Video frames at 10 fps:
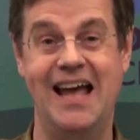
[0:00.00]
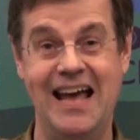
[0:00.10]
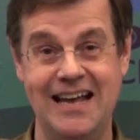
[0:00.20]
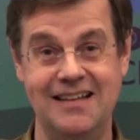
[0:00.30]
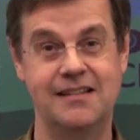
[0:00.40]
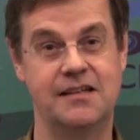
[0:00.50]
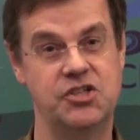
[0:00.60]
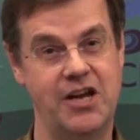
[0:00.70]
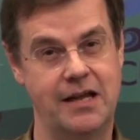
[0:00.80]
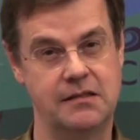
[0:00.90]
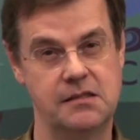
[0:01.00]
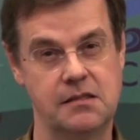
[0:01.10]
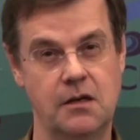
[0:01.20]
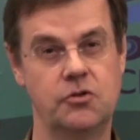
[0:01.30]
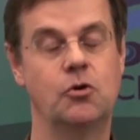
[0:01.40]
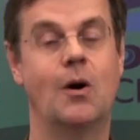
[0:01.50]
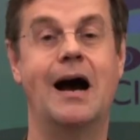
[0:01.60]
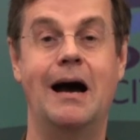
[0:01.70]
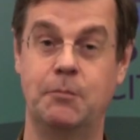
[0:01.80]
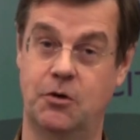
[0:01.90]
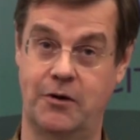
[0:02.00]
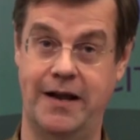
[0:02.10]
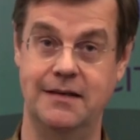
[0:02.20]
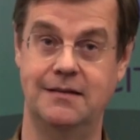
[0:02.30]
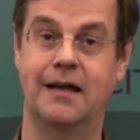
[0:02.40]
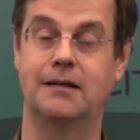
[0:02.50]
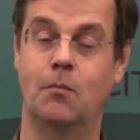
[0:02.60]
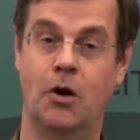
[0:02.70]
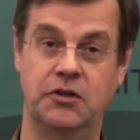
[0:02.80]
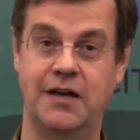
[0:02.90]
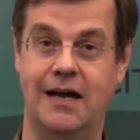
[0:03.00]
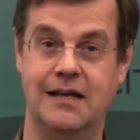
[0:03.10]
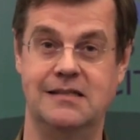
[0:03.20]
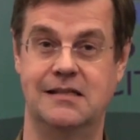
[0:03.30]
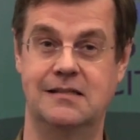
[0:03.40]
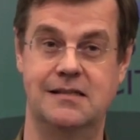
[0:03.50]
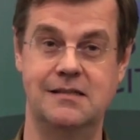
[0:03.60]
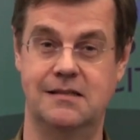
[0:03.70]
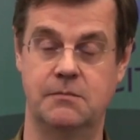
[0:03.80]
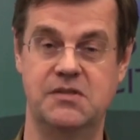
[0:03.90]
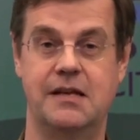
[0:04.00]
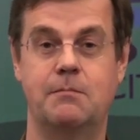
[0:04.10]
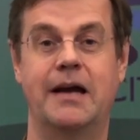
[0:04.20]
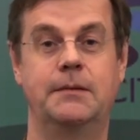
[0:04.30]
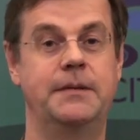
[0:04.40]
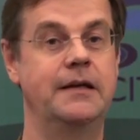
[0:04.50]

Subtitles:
and the chance to upgrade and modernize systems that might